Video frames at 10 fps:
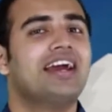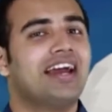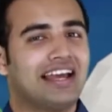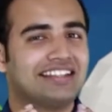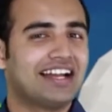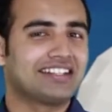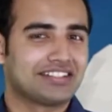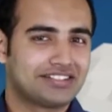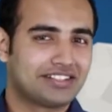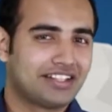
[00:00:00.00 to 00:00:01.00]
And that
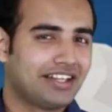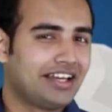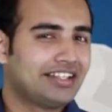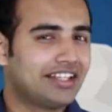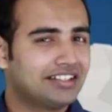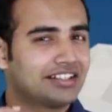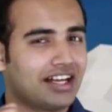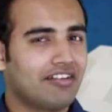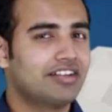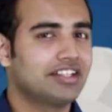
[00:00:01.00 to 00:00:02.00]
is that the
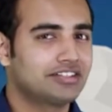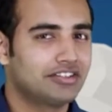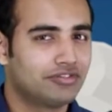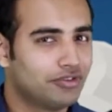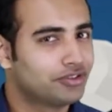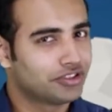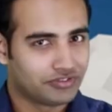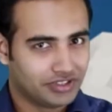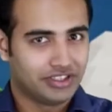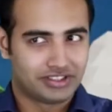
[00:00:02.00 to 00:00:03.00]
gravitational force of
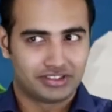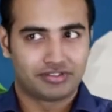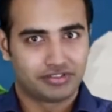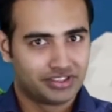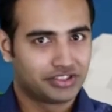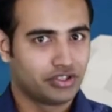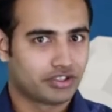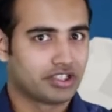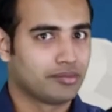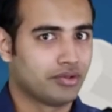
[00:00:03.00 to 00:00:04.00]
Earth that we were just
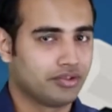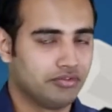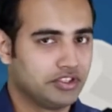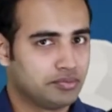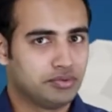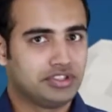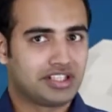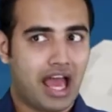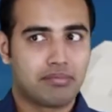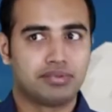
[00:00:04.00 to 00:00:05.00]
talking about, which pulls
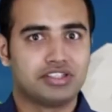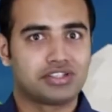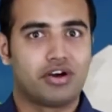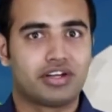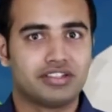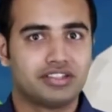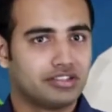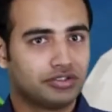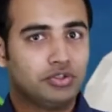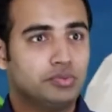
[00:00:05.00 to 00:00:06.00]
apples,
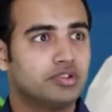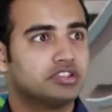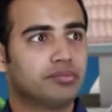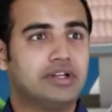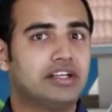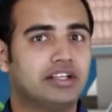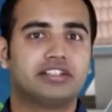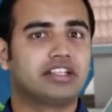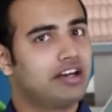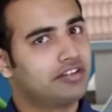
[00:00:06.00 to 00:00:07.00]
oranges, humans, buildings,
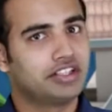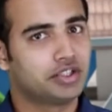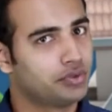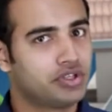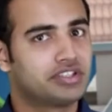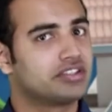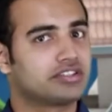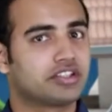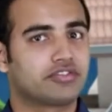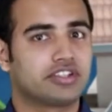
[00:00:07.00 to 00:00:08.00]
everything towards its
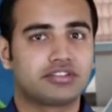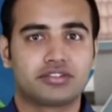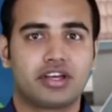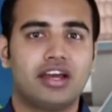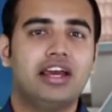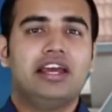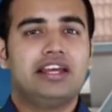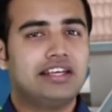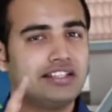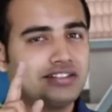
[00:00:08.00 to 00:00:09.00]
surface,
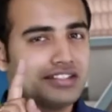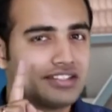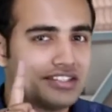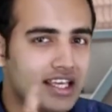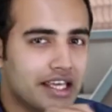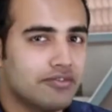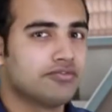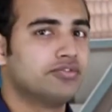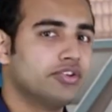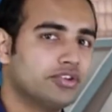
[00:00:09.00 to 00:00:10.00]
is the same
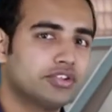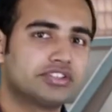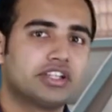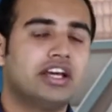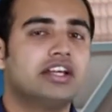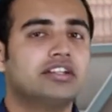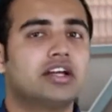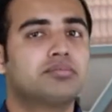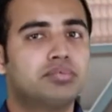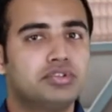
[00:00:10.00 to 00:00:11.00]
force
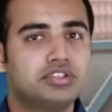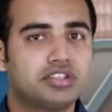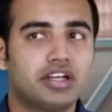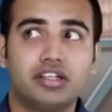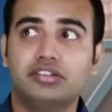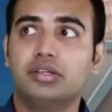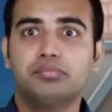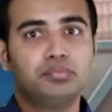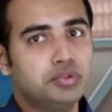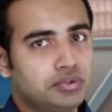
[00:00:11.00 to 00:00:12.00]
that pulls the
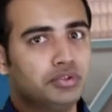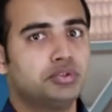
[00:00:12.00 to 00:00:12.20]
moon